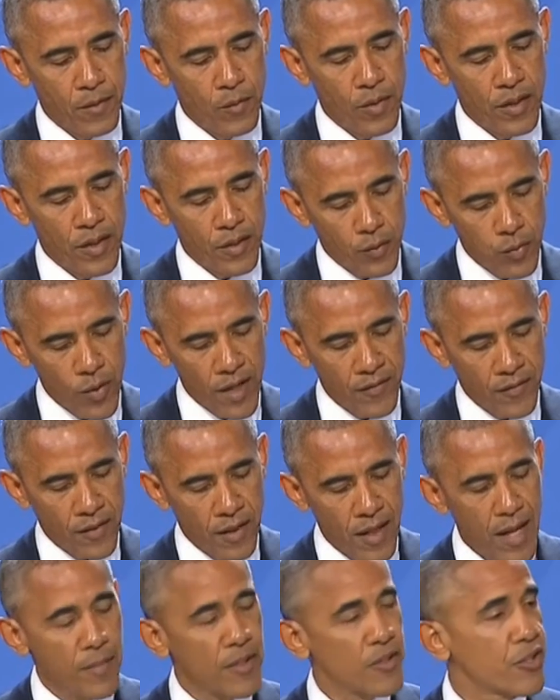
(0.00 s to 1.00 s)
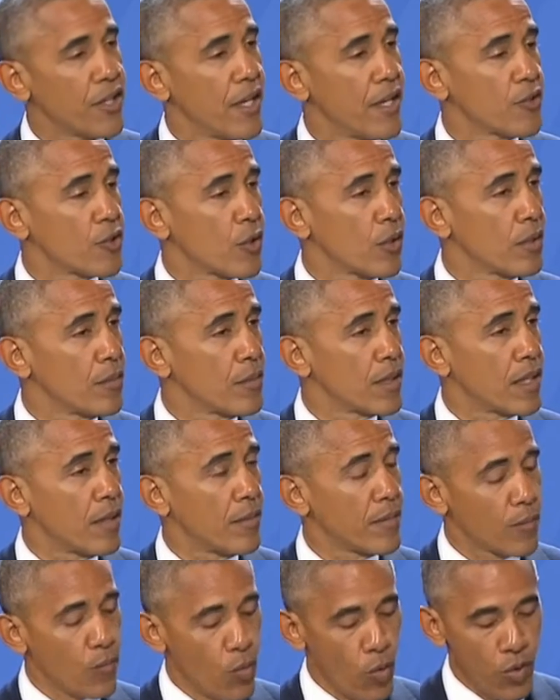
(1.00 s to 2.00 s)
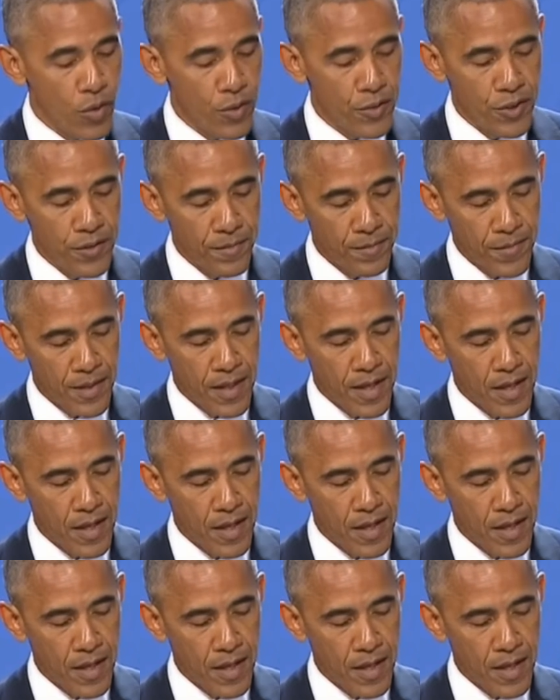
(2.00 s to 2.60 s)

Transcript: With the threat of climate change only becoming more urgent,